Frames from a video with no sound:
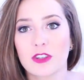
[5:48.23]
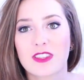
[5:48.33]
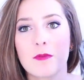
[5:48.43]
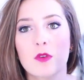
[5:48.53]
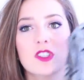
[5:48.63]

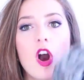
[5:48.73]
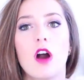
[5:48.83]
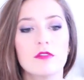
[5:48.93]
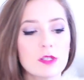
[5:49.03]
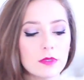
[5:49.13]
They're the most
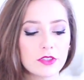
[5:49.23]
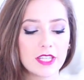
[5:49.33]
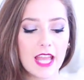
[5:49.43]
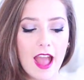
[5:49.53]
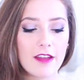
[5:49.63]
comfortable
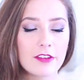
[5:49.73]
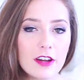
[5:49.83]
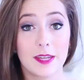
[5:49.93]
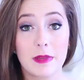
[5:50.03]
thing ever.